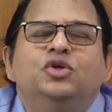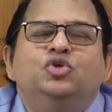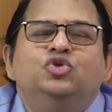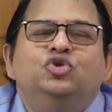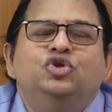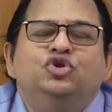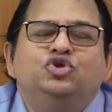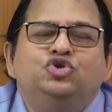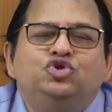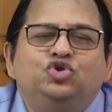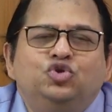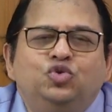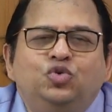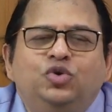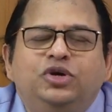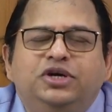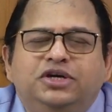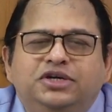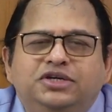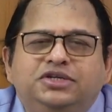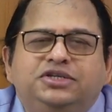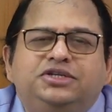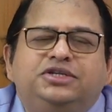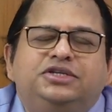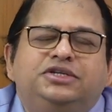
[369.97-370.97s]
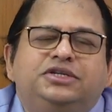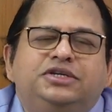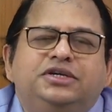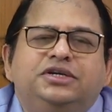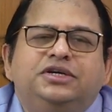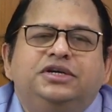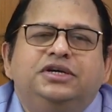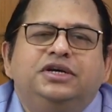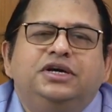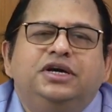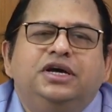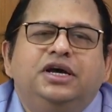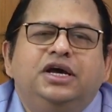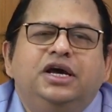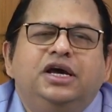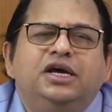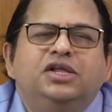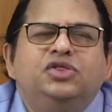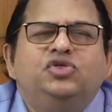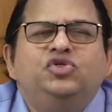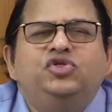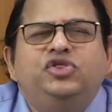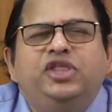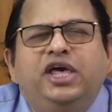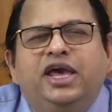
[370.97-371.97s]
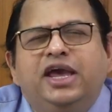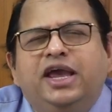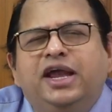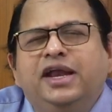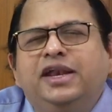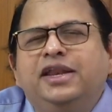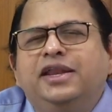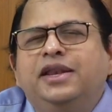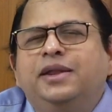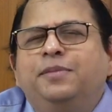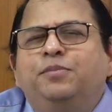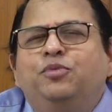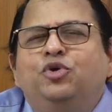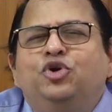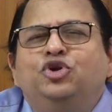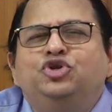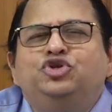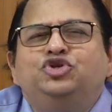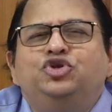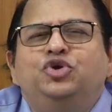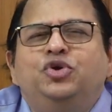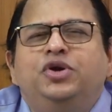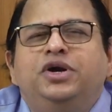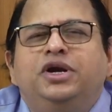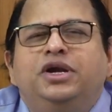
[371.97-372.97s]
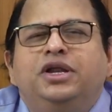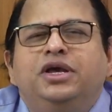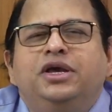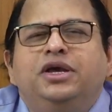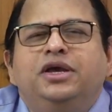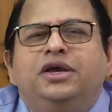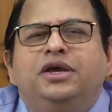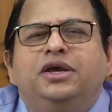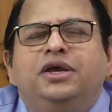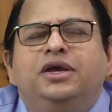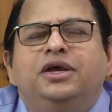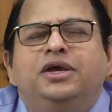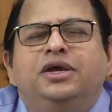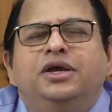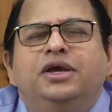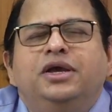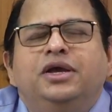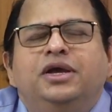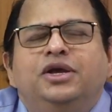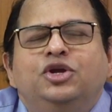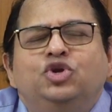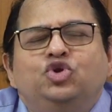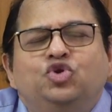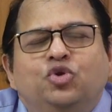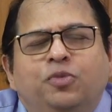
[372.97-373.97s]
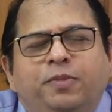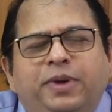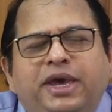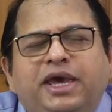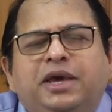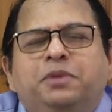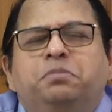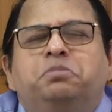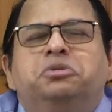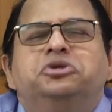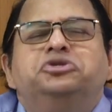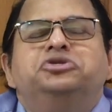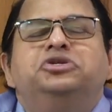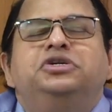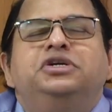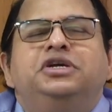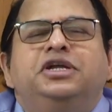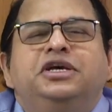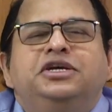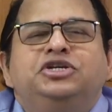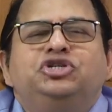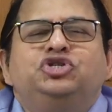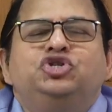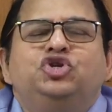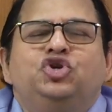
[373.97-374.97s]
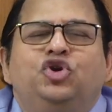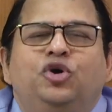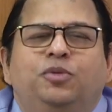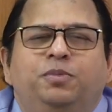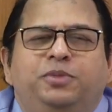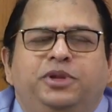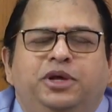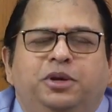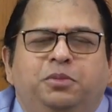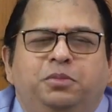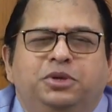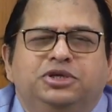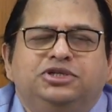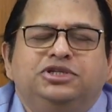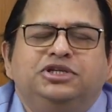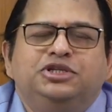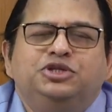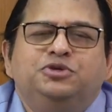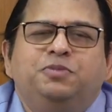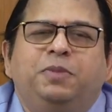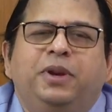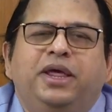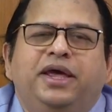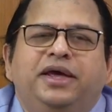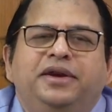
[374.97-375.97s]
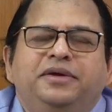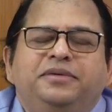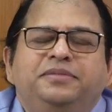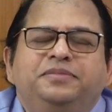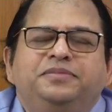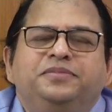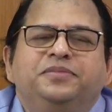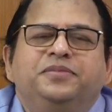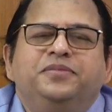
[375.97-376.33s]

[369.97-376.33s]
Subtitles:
the students they get an opportunity to make presentation of their business plan.